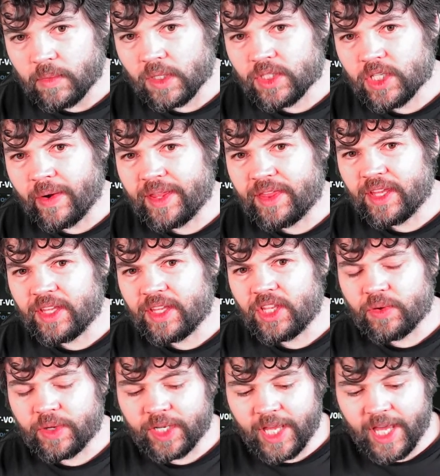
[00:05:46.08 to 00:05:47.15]
So I think
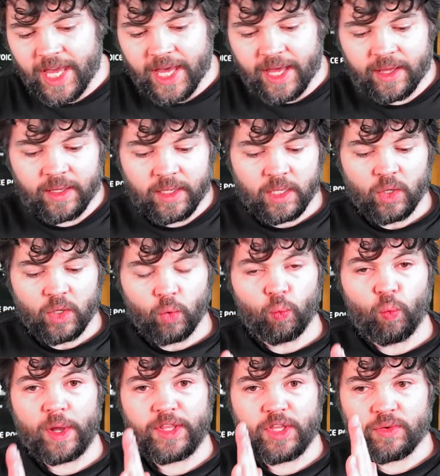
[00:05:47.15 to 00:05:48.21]
you can hear
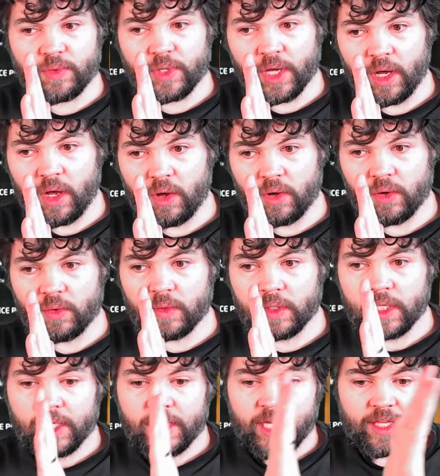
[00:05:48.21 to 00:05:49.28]
when you go
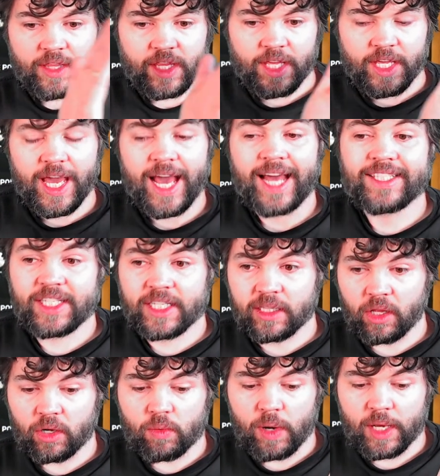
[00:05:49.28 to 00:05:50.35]
in the
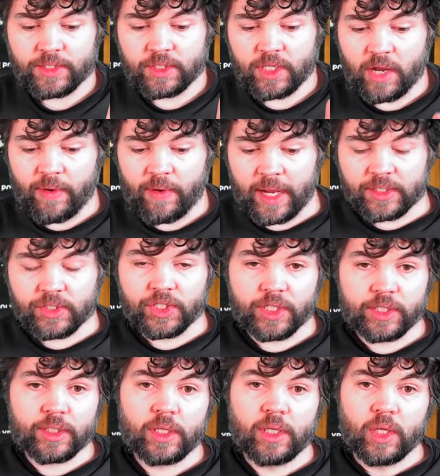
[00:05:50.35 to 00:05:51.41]
anti-clockwise
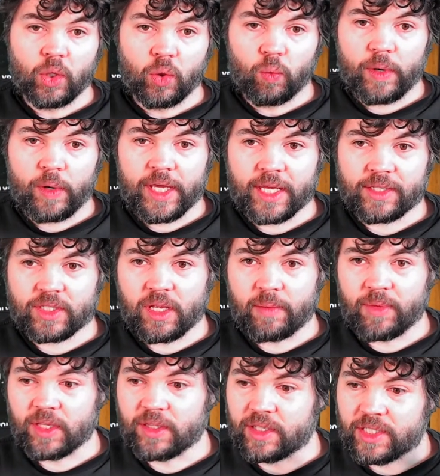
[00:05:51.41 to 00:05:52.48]
direction, we get
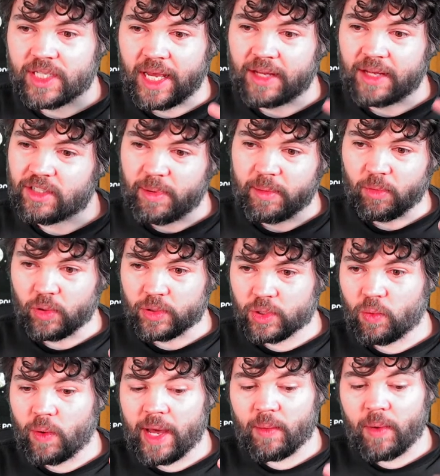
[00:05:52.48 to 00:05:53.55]
something that sounds a bit more
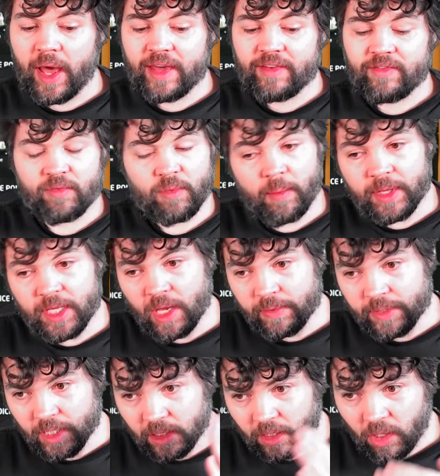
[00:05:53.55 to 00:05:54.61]
square wave. When we
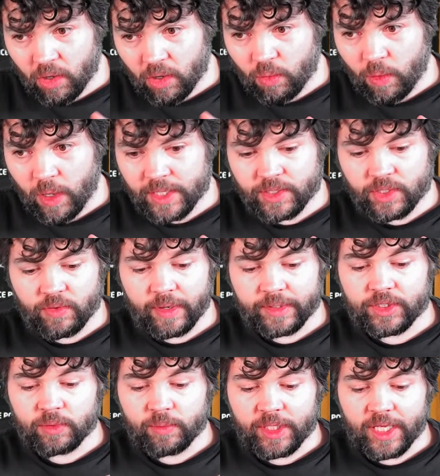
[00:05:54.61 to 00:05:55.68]
go in the clockwise
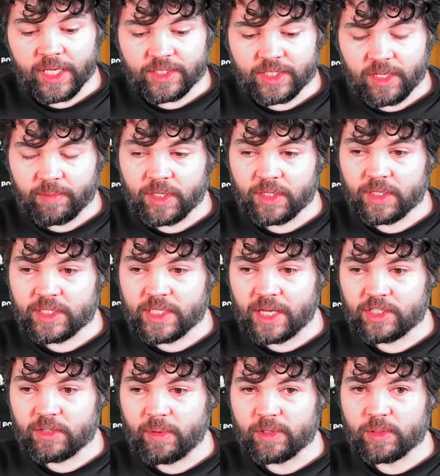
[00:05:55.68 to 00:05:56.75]
direction, we get something that
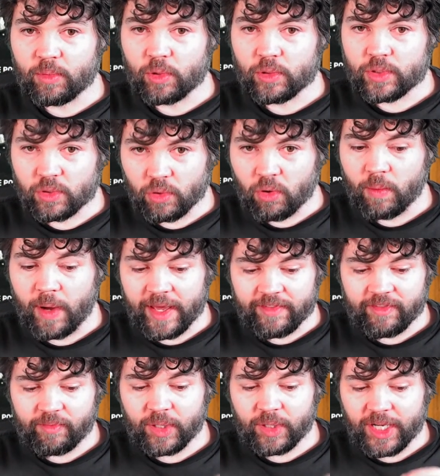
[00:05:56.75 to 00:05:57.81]
sounds a bit more saw
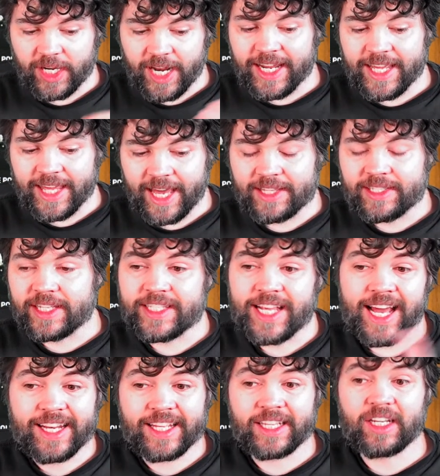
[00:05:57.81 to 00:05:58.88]
wave. But in any case, it's
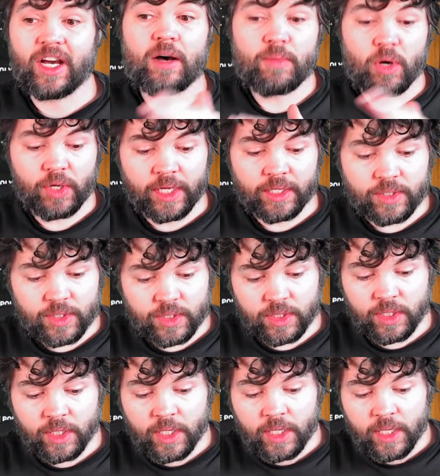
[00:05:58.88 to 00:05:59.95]
adding
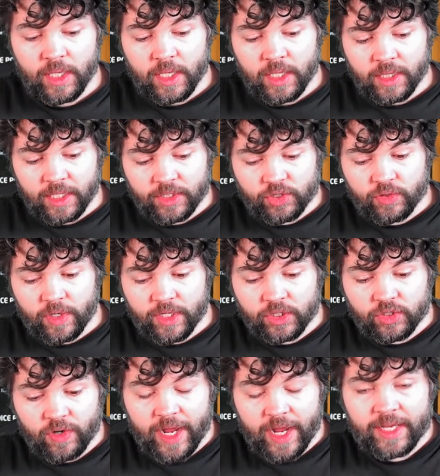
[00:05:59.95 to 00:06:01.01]
harmonics. Let's try the
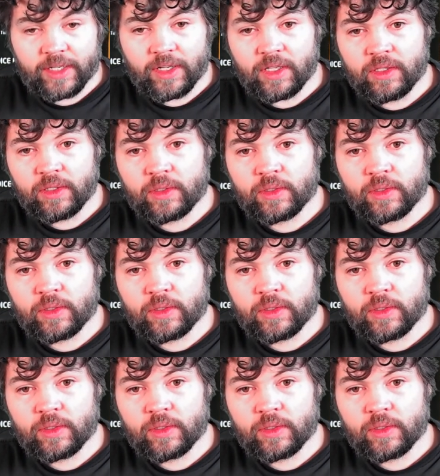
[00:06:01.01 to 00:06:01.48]
triangle.